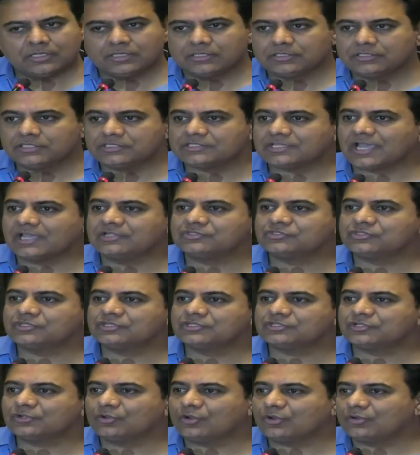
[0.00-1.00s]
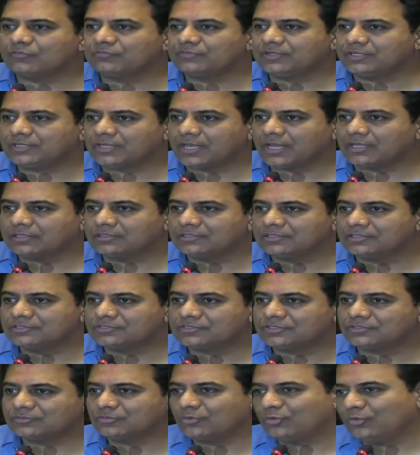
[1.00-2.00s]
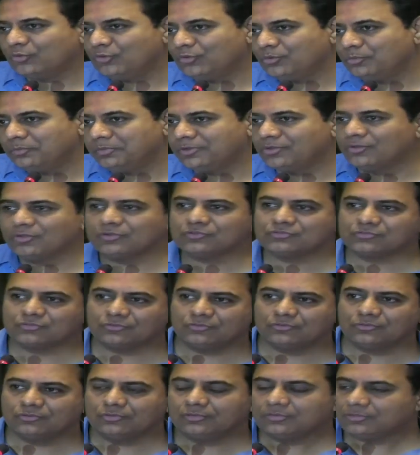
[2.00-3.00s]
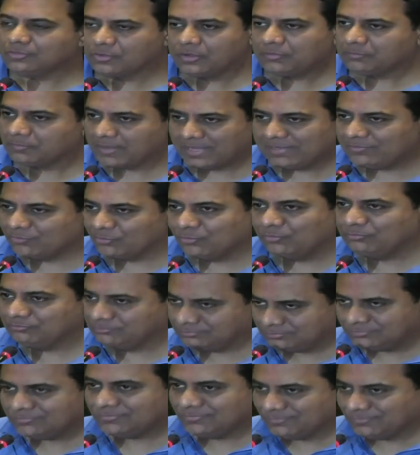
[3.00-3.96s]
This answers a lot of detractors at home and also, not my home,